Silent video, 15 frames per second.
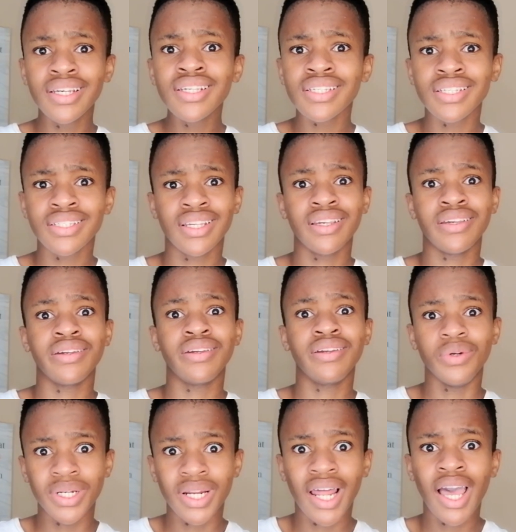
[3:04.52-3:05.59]
This is a
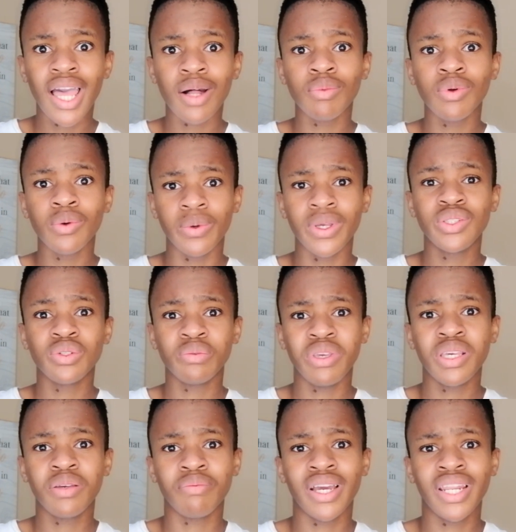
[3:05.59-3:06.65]
reliable way to
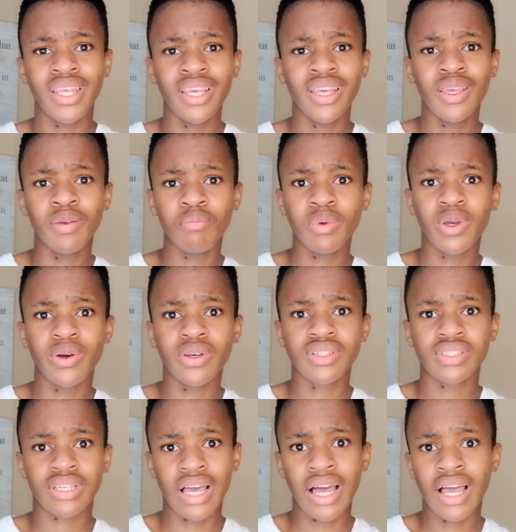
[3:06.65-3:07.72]
make money
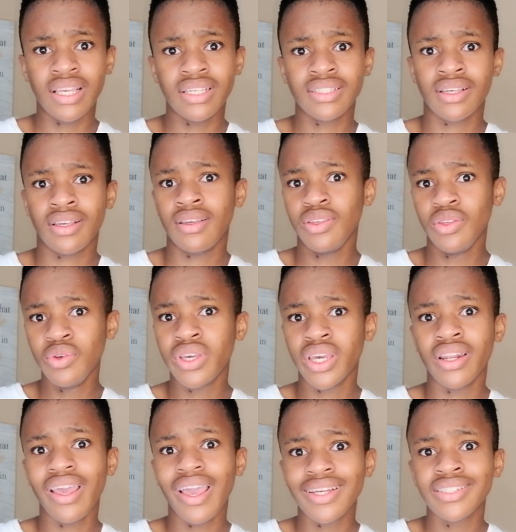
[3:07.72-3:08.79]
because guys, you
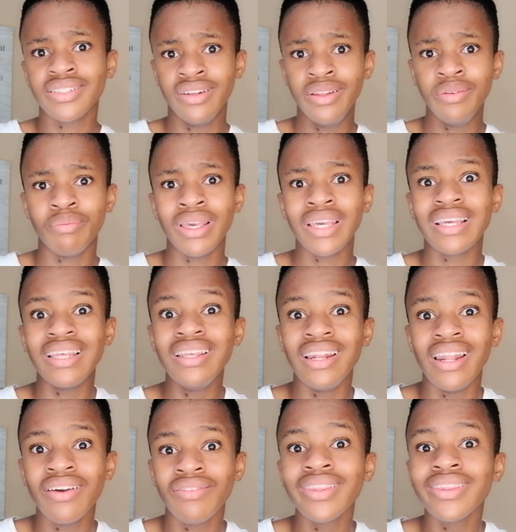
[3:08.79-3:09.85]
can actually make
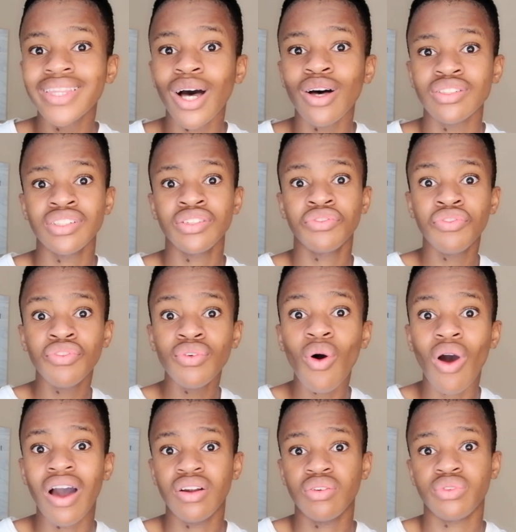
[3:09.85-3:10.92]

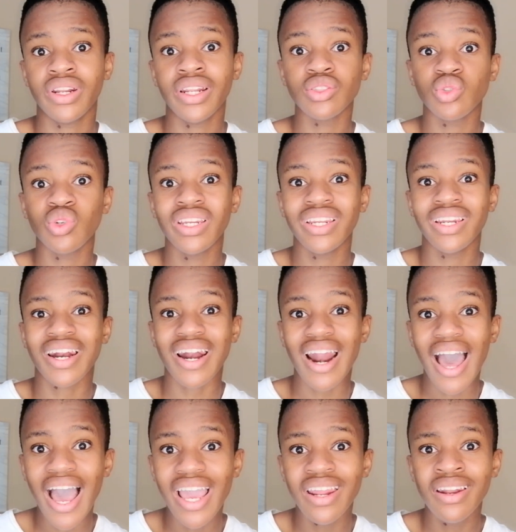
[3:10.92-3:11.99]

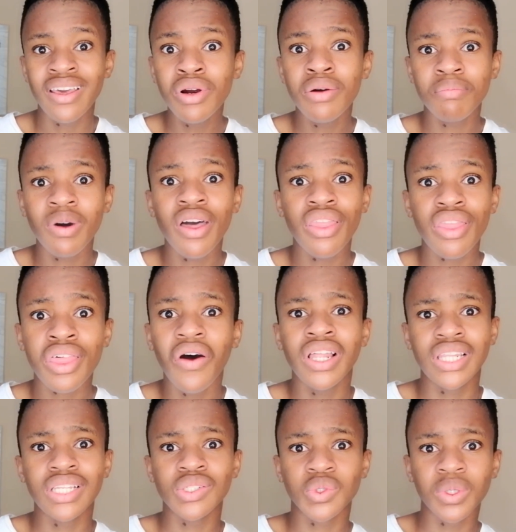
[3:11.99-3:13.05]
11,429 per month
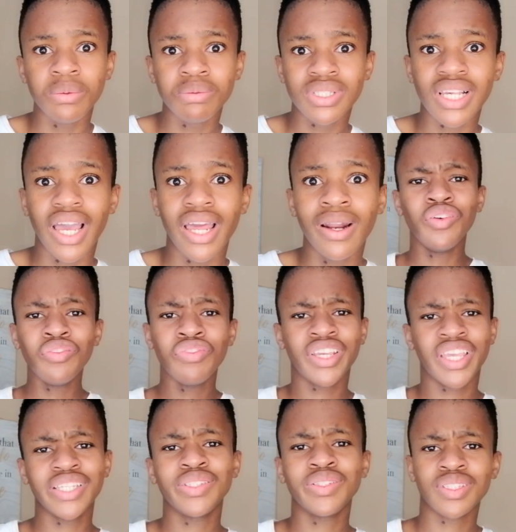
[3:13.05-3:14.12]
on this website. Don't
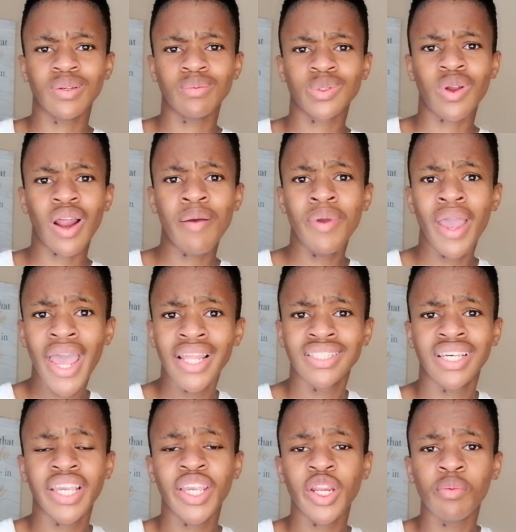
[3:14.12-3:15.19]
forget to subscribe and
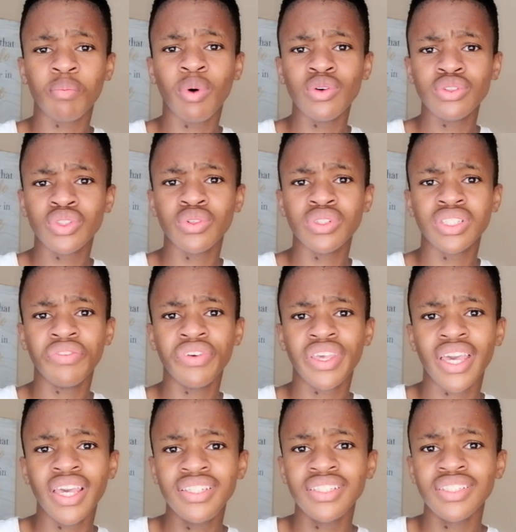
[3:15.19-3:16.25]
turn on your post notifications
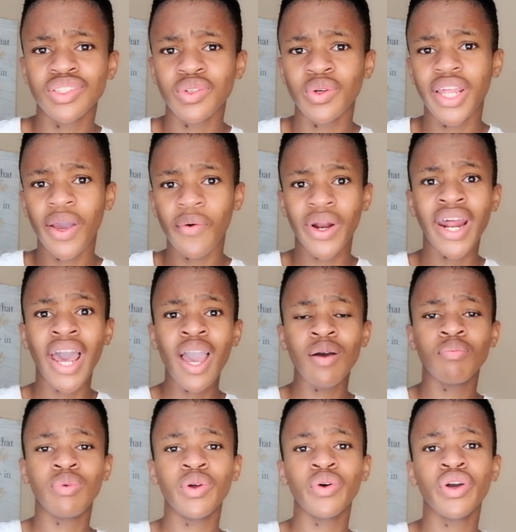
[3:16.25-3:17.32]
notifications so that when I
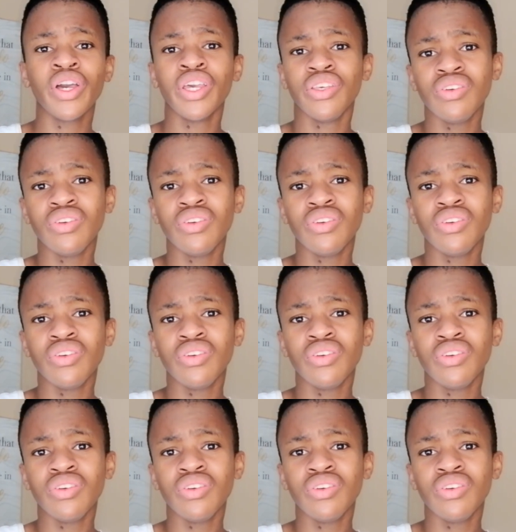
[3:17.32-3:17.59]
upload,